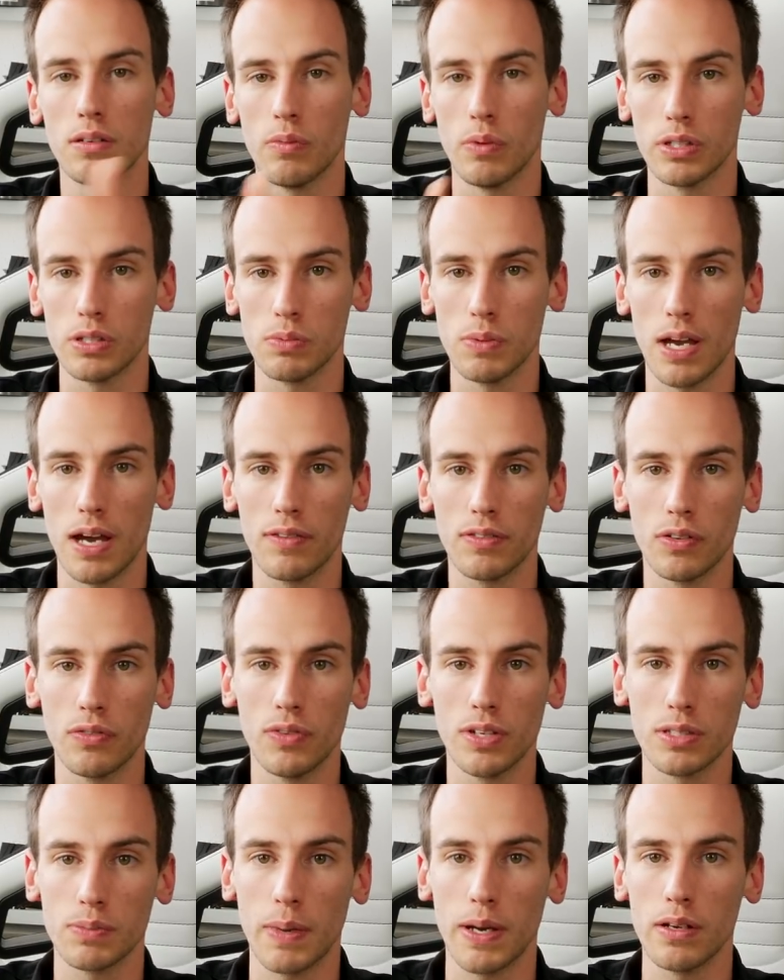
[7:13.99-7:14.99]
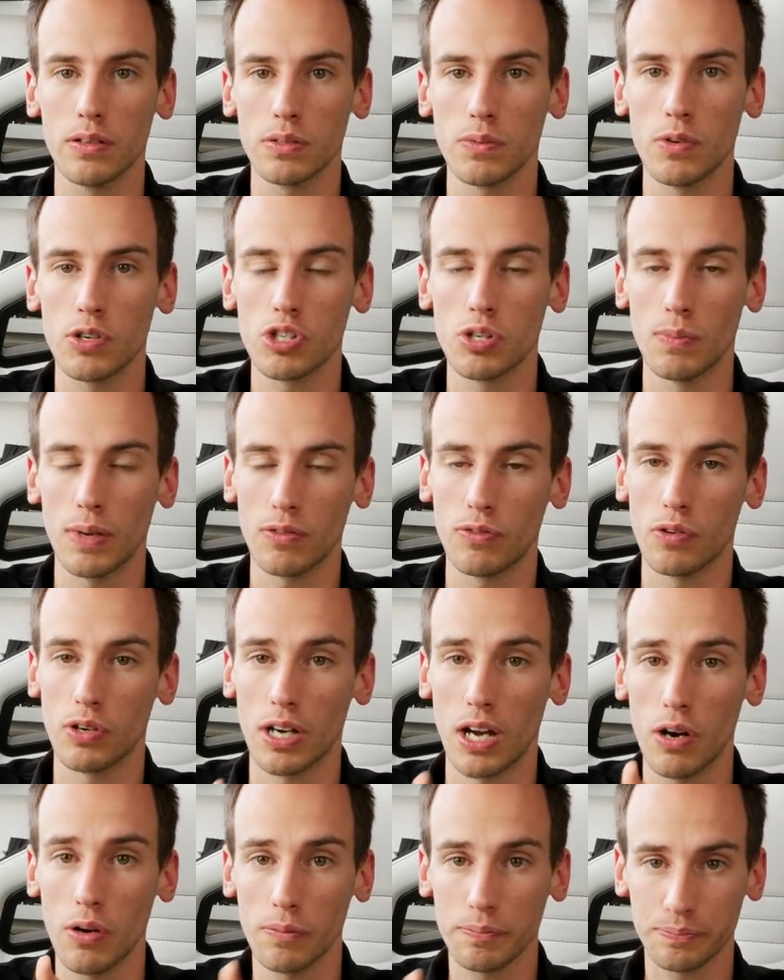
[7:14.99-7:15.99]
once we have the fixed BIOS version, but for
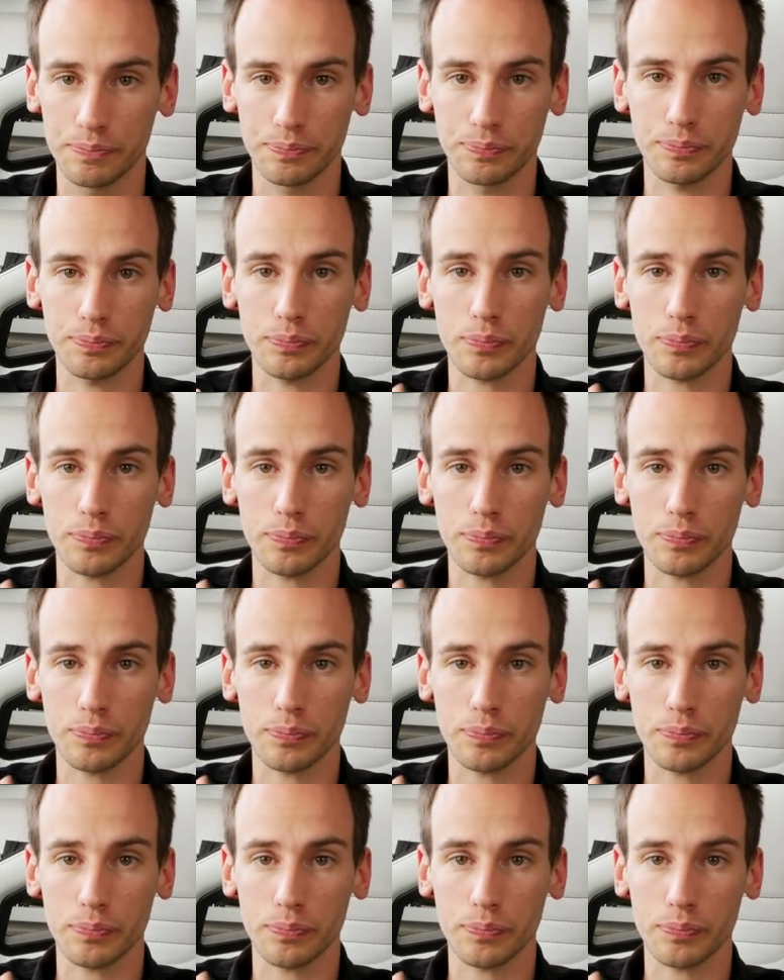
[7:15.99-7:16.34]
now,